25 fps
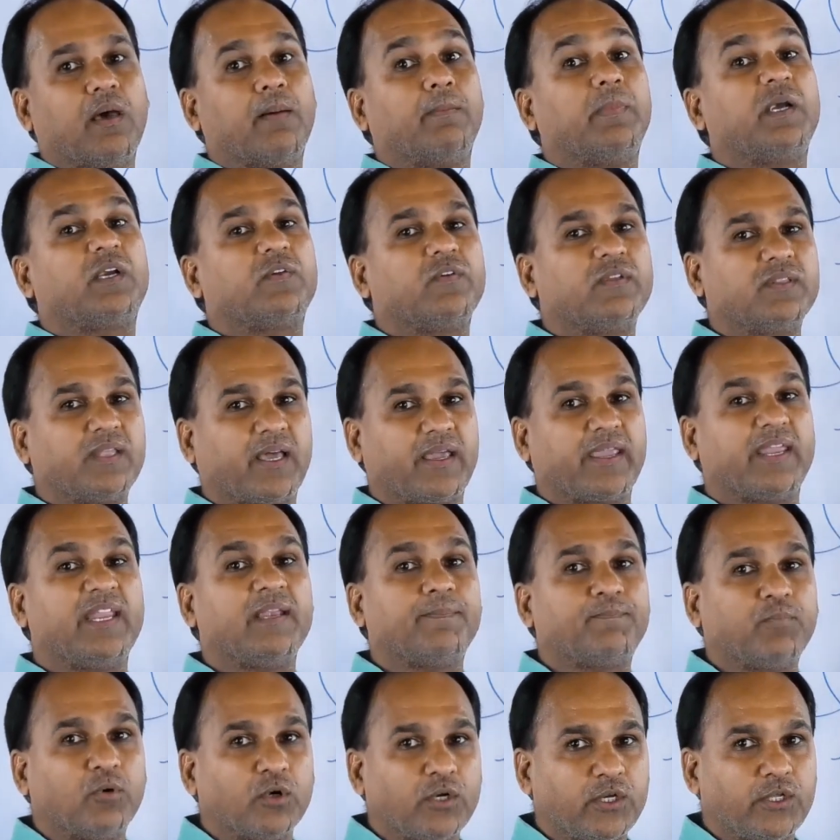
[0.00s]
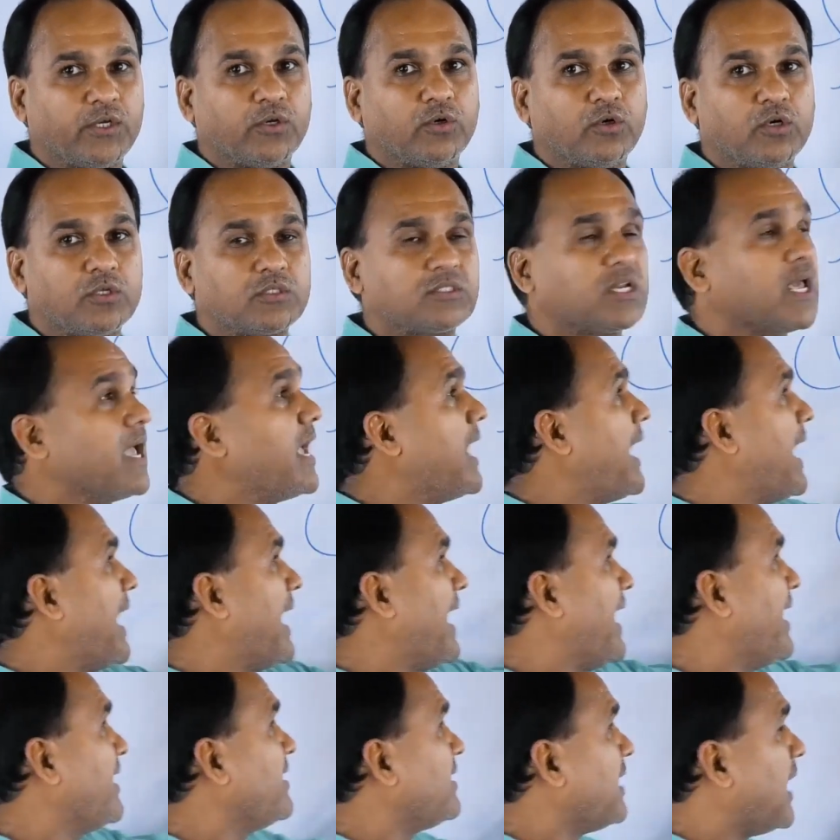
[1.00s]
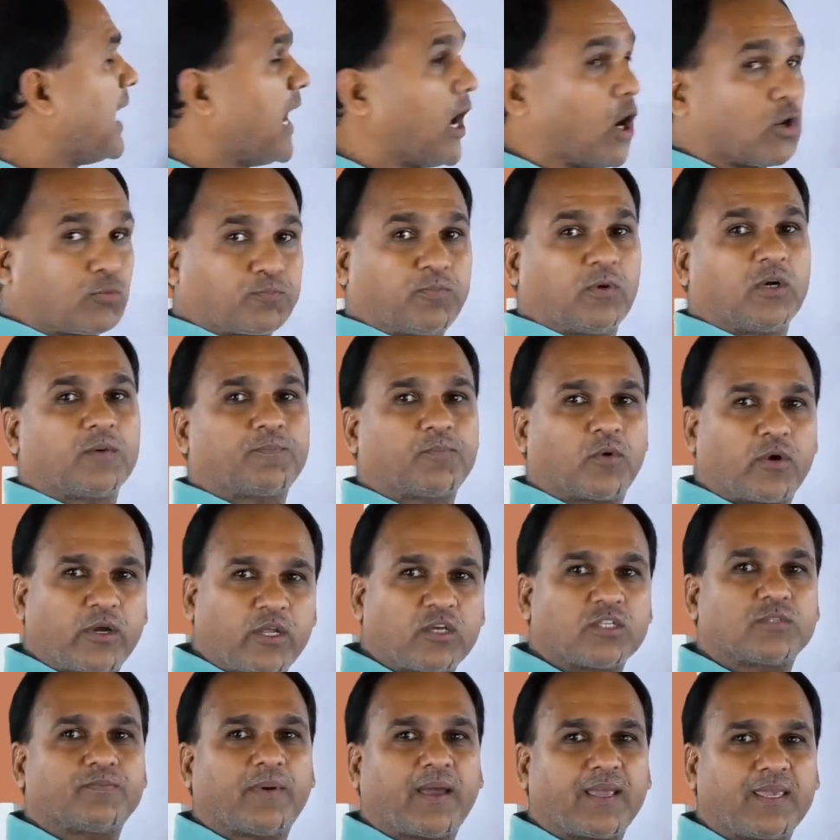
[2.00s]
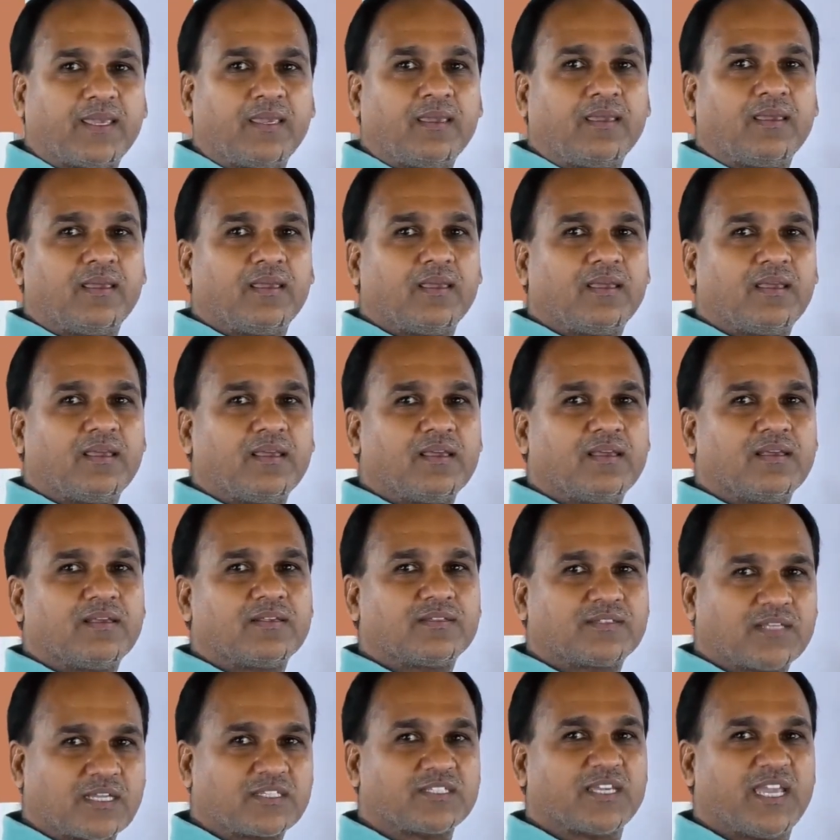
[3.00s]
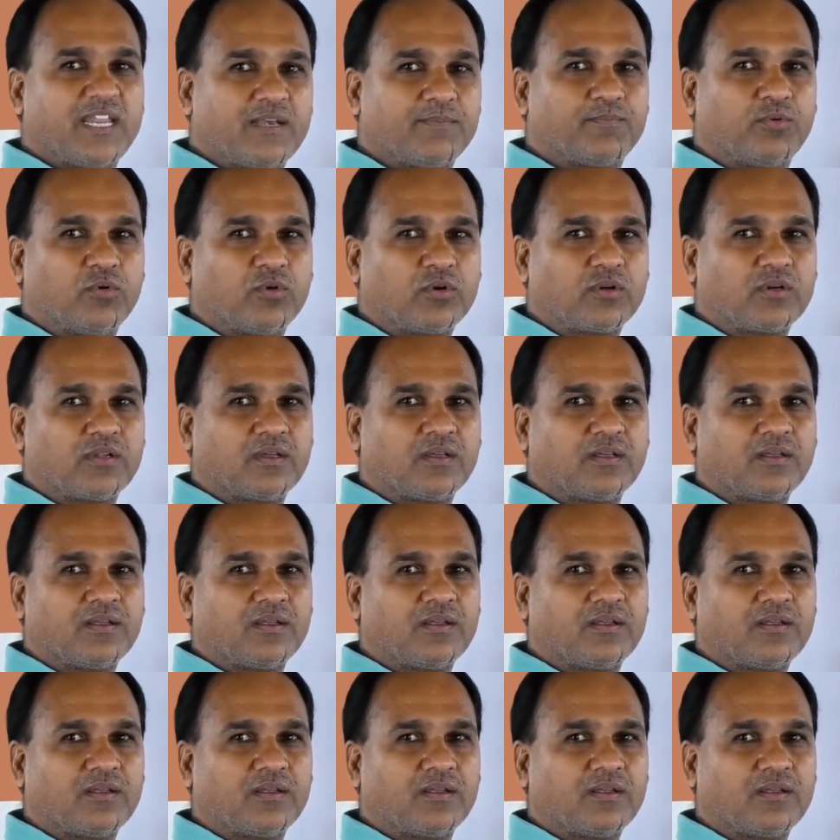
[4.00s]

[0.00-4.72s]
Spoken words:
Between the input used and output produced by such input.